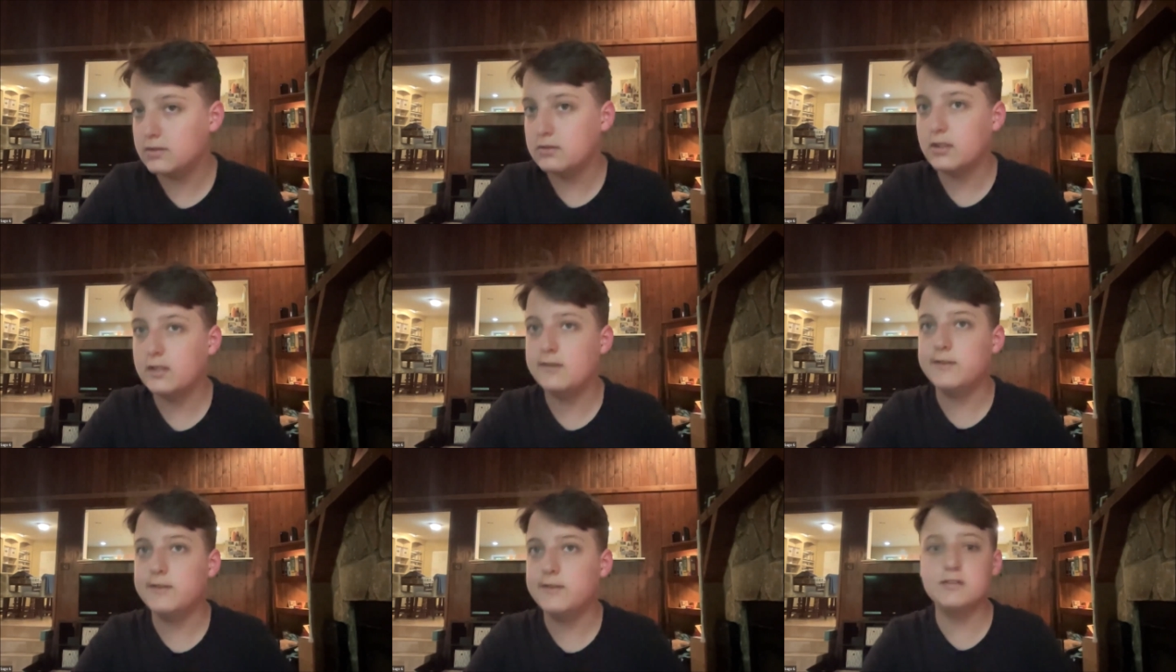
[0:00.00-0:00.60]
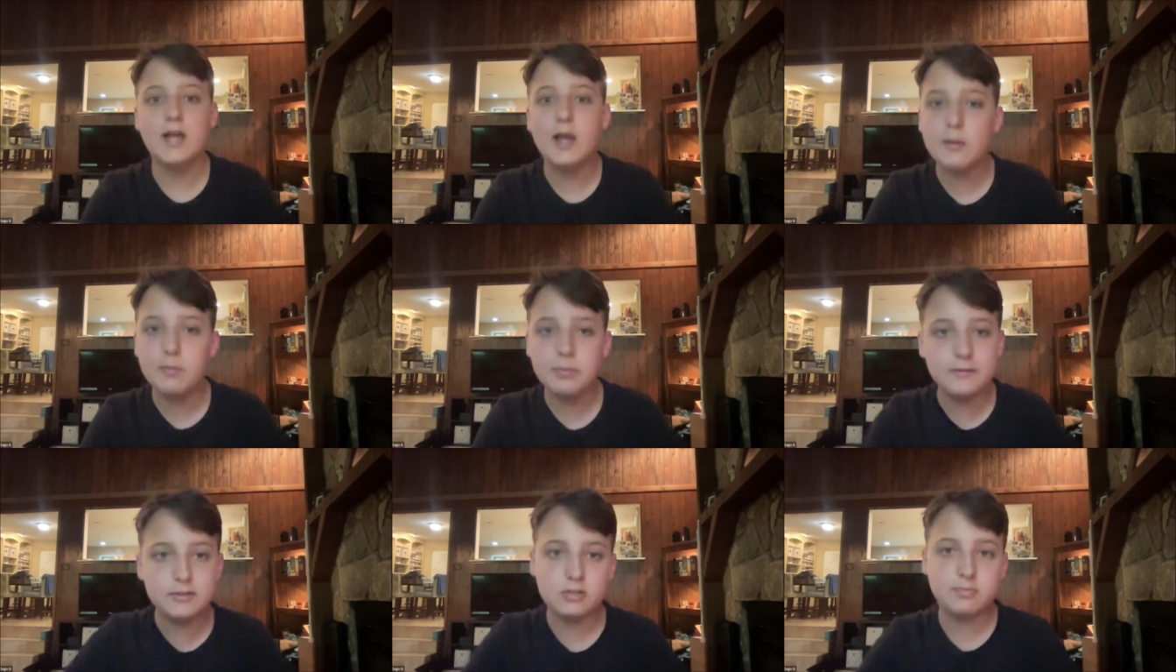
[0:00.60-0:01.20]
Because it
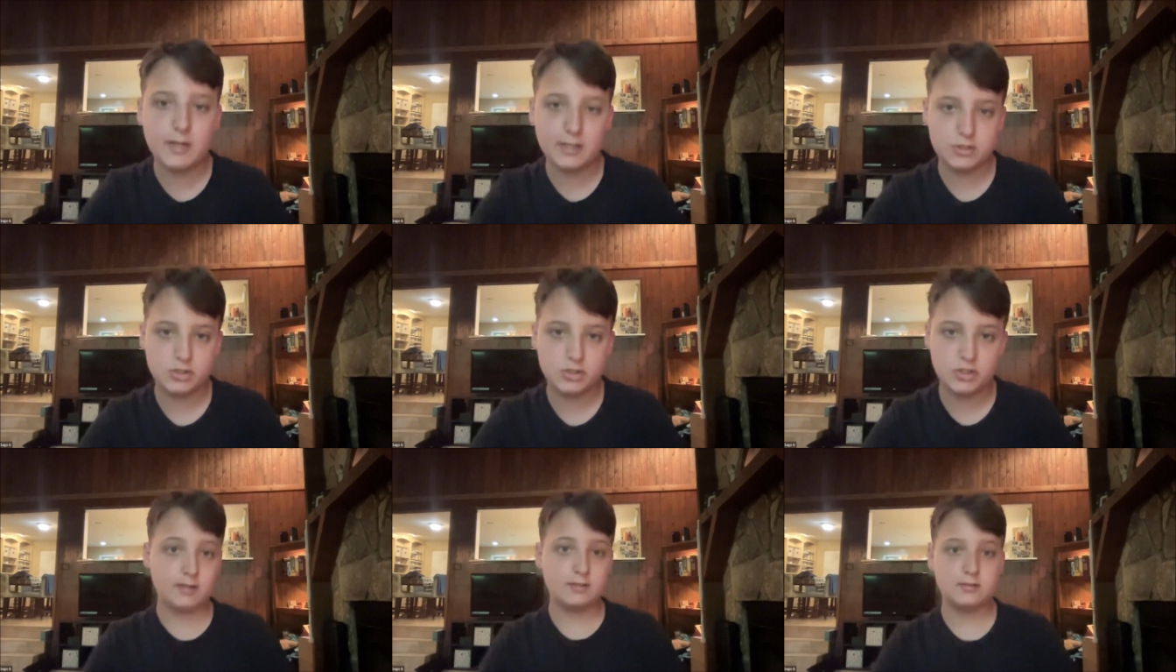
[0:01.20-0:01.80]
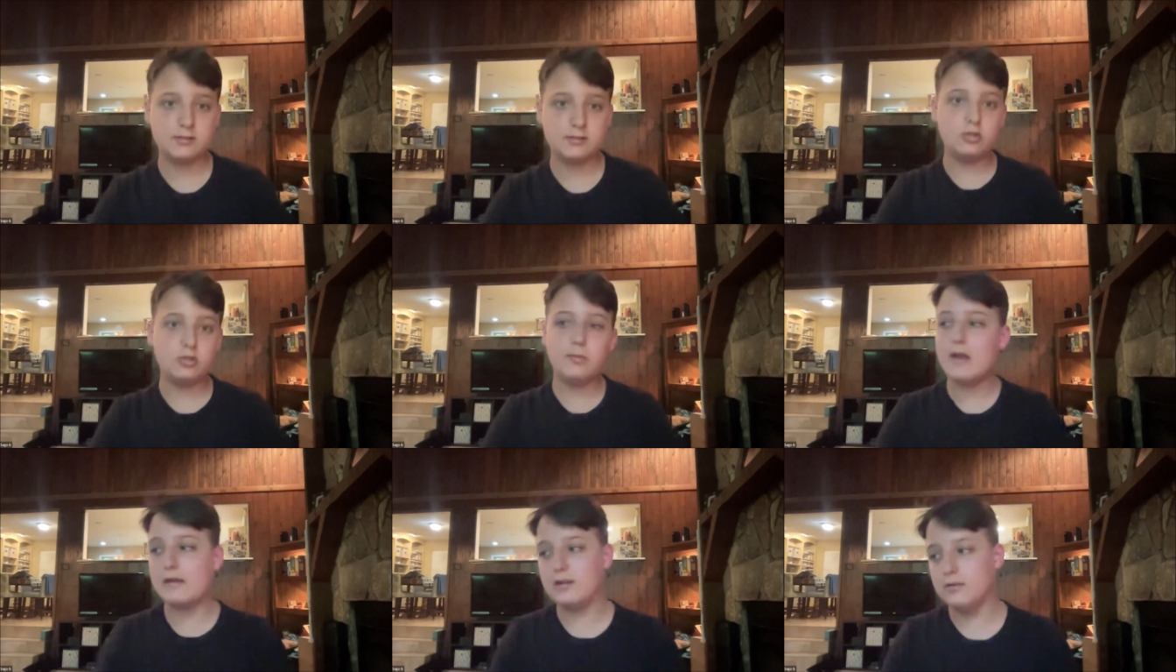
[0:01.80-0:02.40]
doesn't happen just by
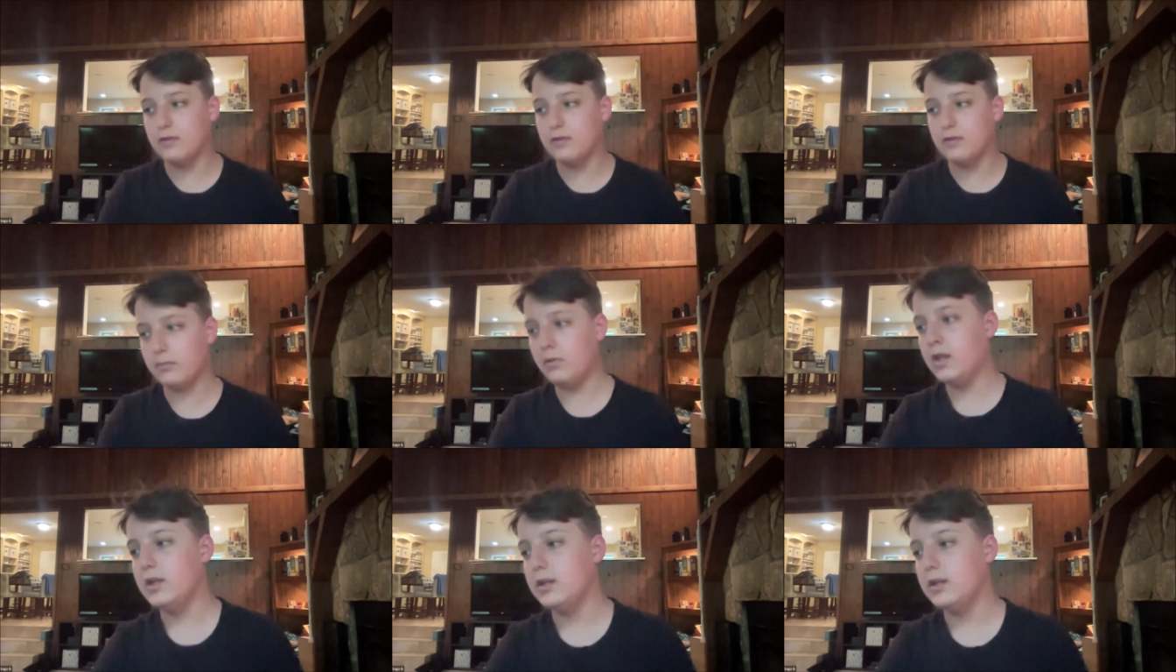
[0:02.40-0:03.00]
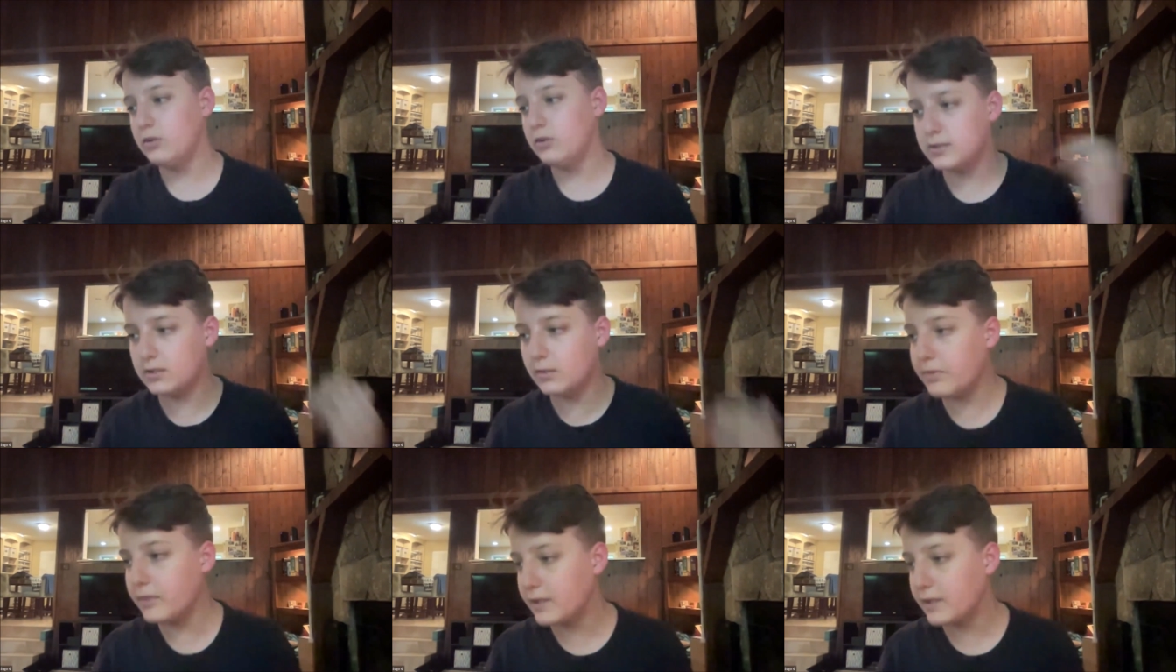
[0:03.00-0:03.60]
chance. It's too many of them.
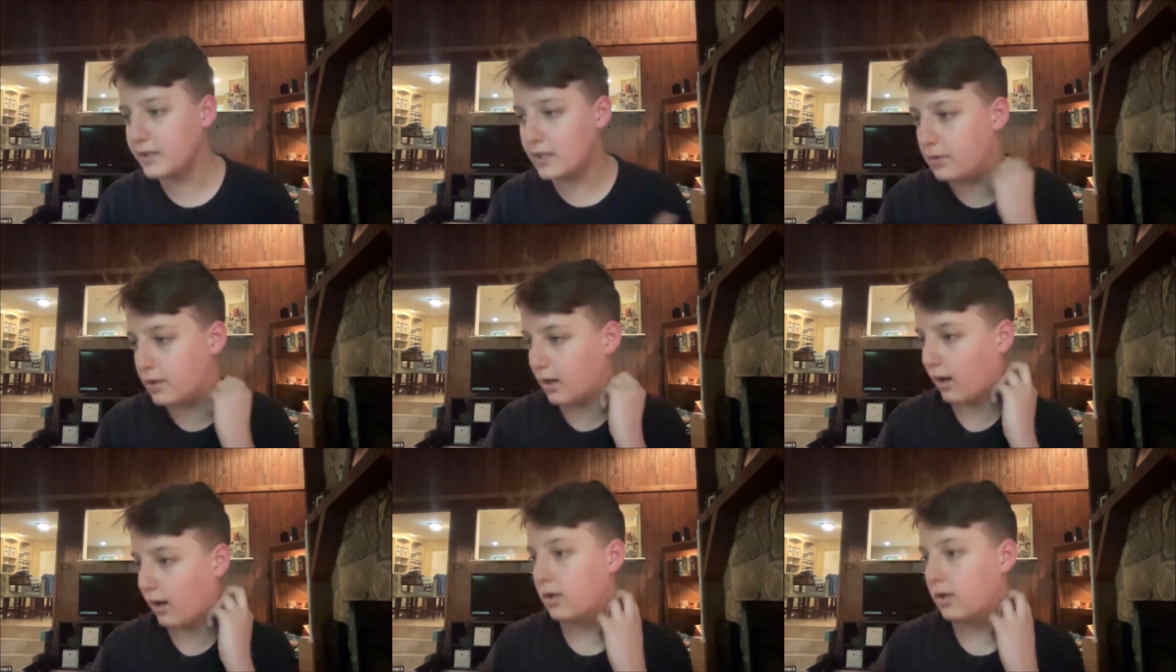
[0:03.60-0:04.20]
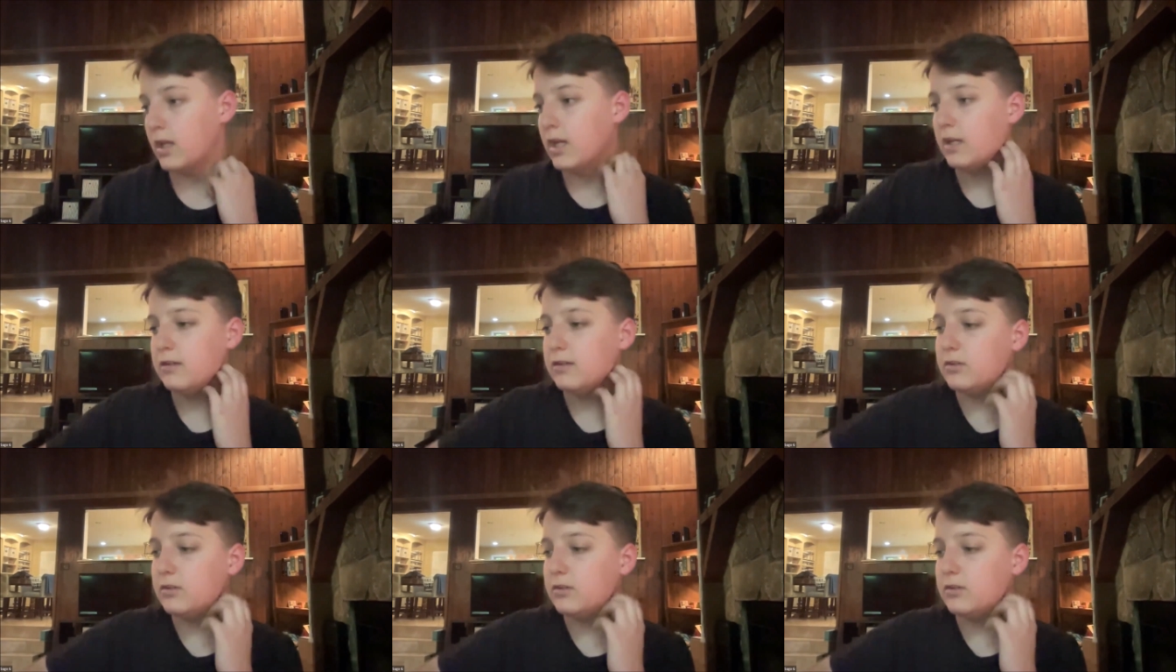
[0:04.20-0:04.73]
There's something up there.